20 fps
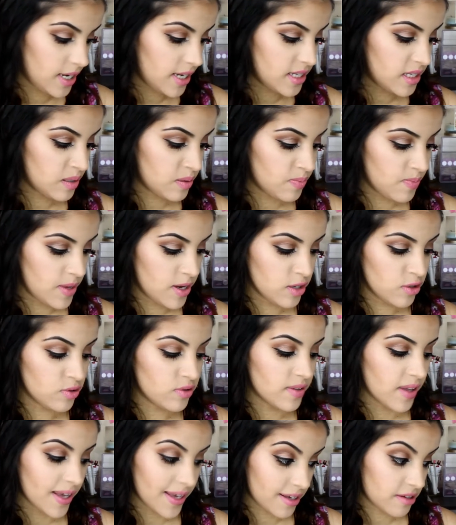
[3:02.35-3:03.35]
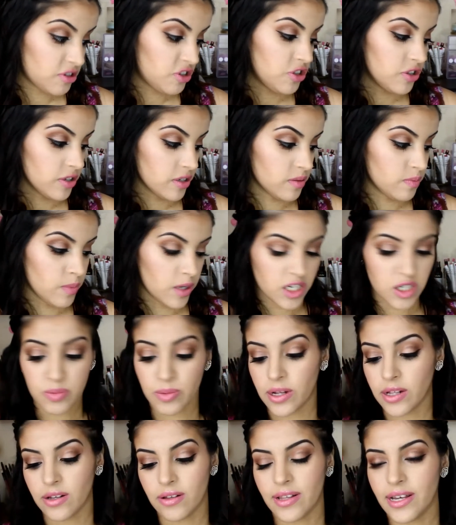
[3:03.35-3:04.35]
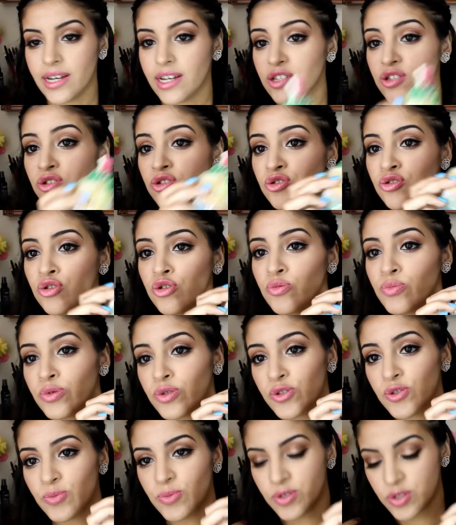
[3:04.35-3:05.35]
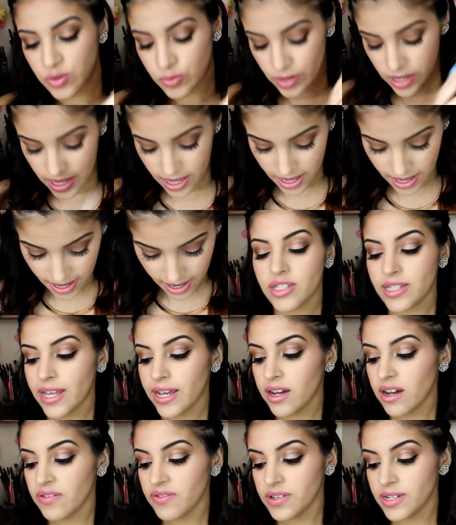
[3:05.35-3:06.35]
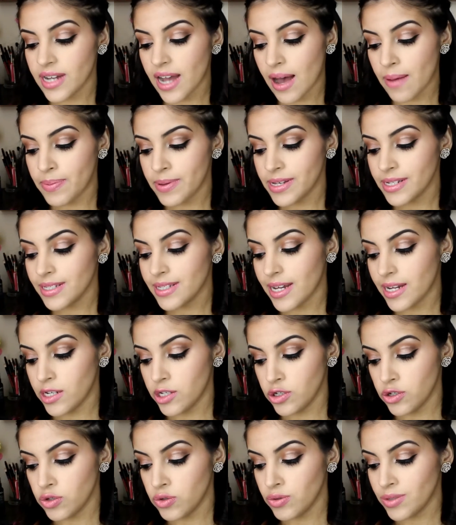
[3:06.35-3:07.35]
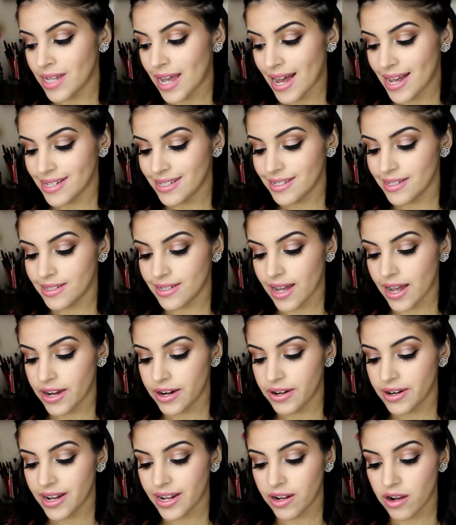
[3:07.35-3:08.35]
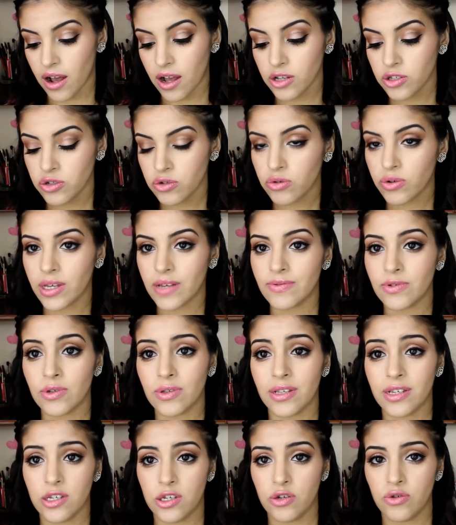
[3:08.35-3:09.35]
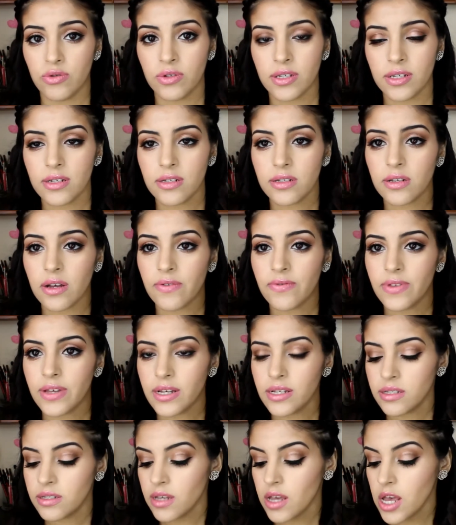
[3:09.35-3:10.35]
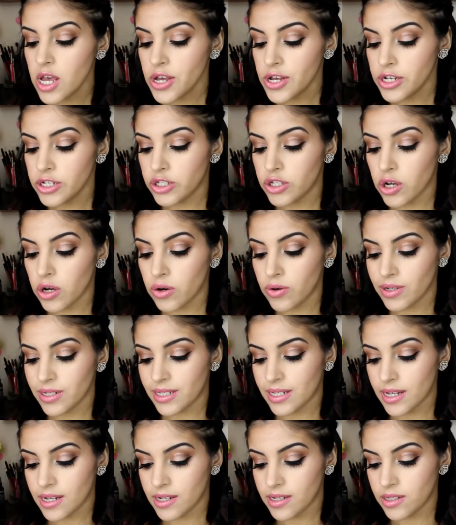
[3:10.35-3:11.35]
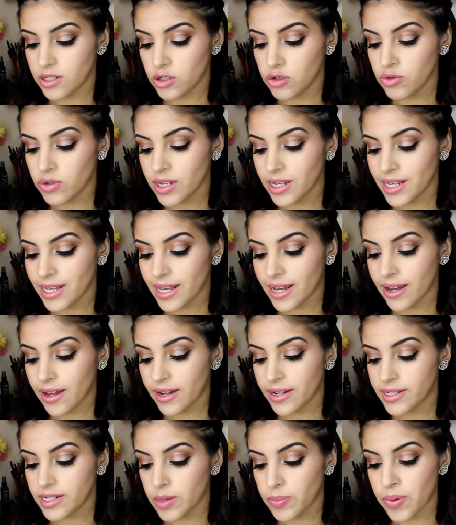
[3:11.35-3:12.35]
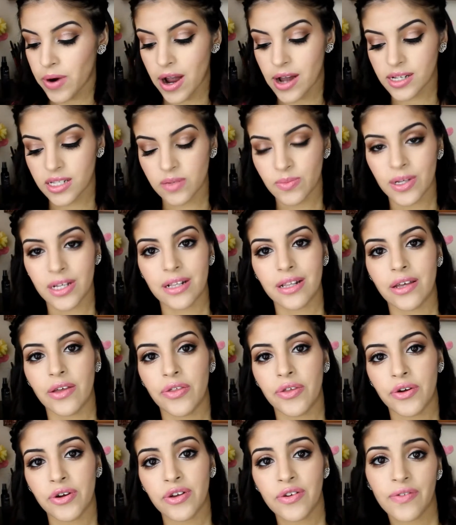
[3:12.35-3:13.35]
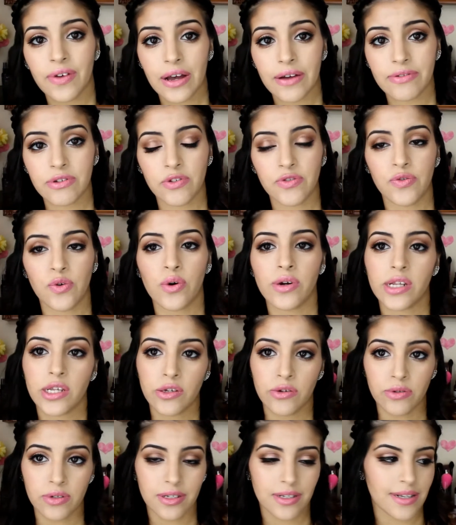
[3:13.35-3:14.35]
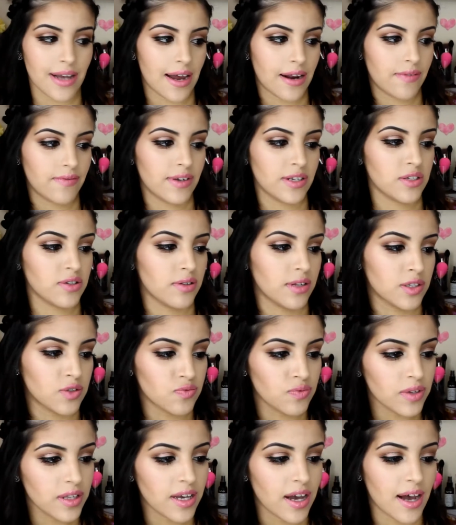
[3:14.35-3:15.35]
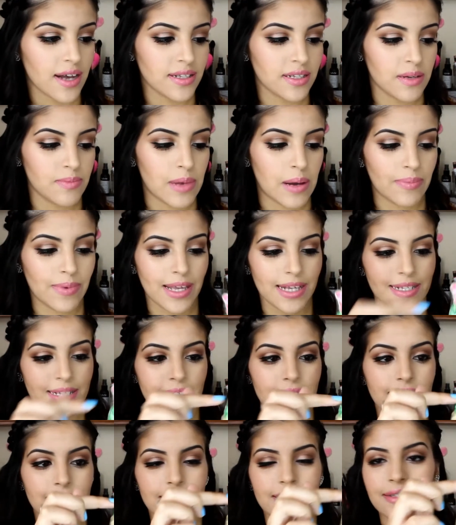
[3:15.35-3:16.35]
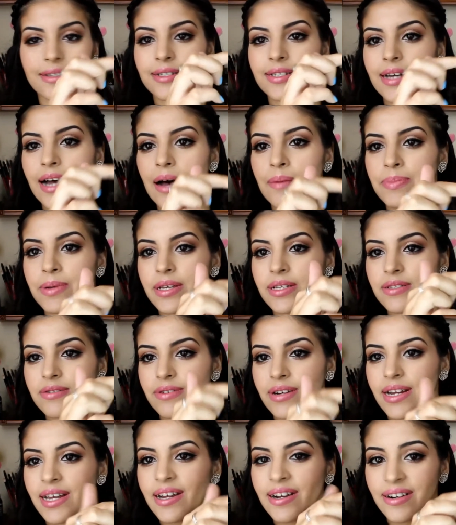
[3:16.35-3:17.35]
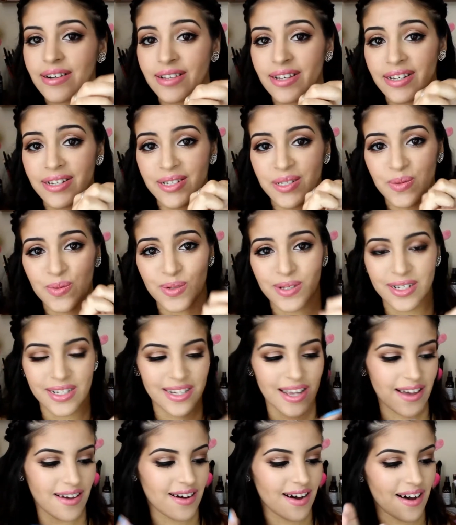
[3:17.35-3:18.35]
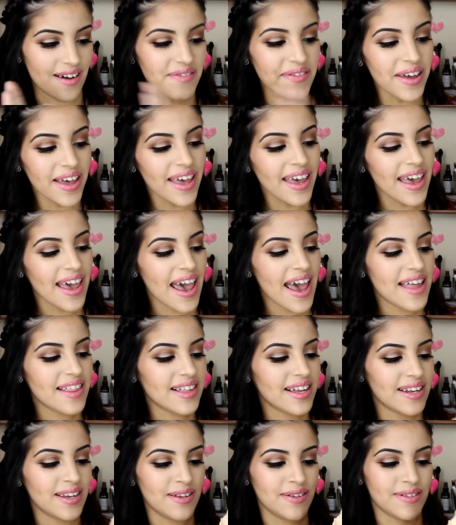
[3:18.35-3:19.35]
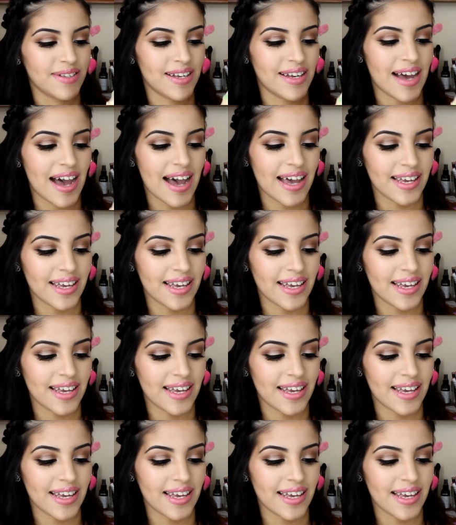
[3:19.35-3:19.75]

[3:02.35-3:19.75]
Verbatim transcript: It smells like sugared marshmallow. Like, it's super, super sweet. Just take off the toppings and use as desired. It also gives you the uses of this. So it says you can get approximately 35 to 40 uses out of this. So that's really awesome. I'm guessing this is the toppings right here that you're supposed to take off and then use it.